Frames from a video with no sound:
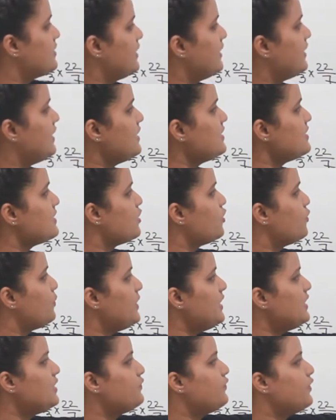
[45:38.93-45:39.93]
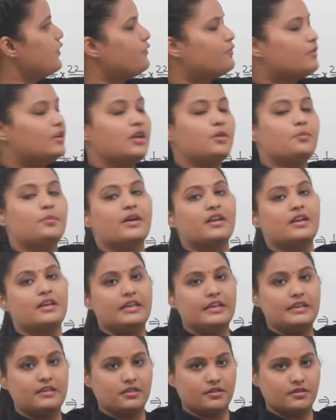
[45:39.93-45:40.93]
It is rupees 50 per
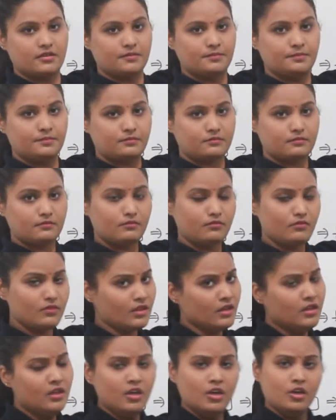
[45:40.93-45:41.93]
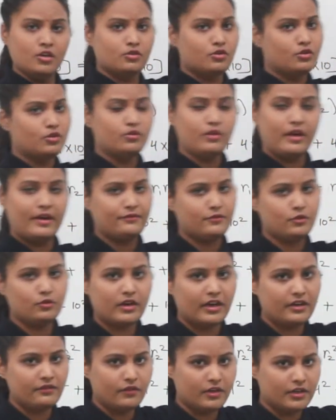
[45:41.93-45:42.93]
liter. So you have to
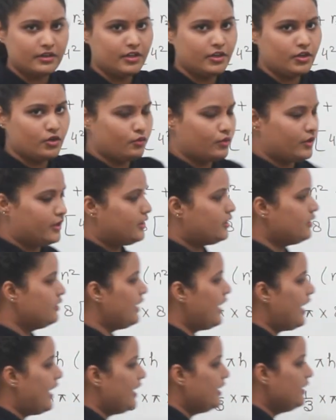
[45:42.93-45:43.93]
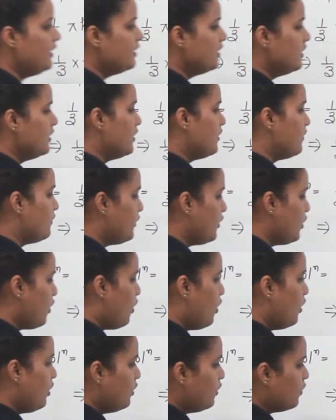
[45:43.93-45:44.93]
convert the unit, and we
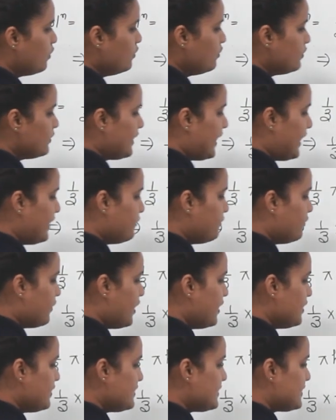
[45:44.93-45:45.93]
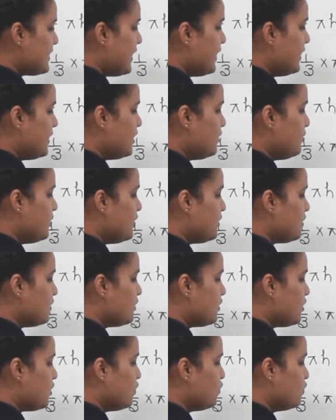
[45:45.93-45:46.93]
all know that 1 centimeter
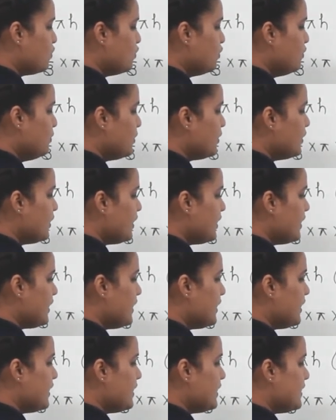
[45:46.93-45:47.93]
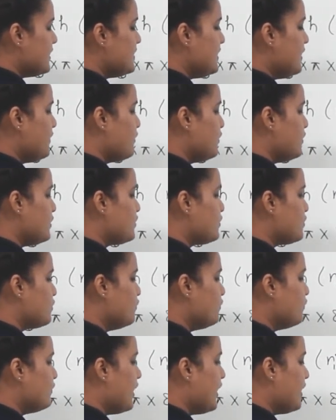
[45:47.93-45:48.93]
cube is equals to
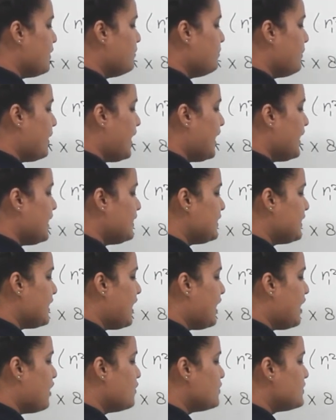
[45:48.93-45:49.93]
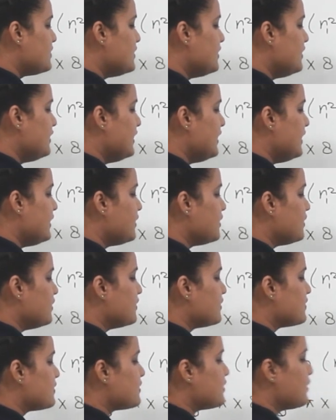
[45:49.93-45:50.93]
1 by 1000
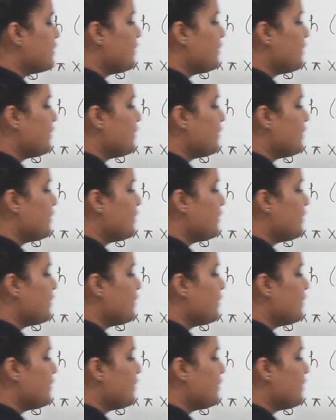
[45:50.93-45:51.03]
liters.